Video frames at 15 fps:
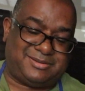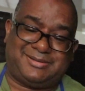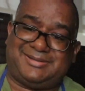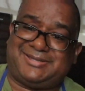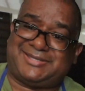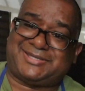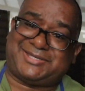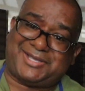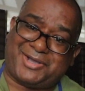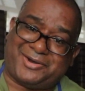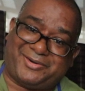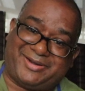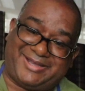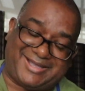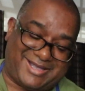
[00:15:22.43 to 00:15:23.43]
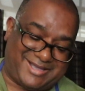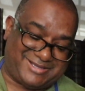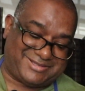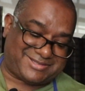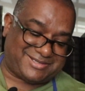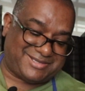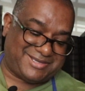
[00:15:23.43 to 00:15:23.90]
Sorry
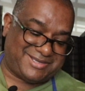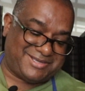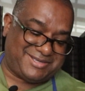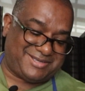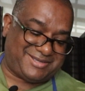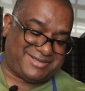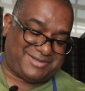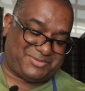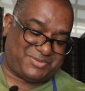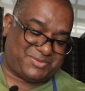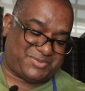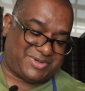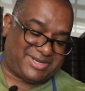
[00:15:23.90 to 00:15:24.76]
guys, we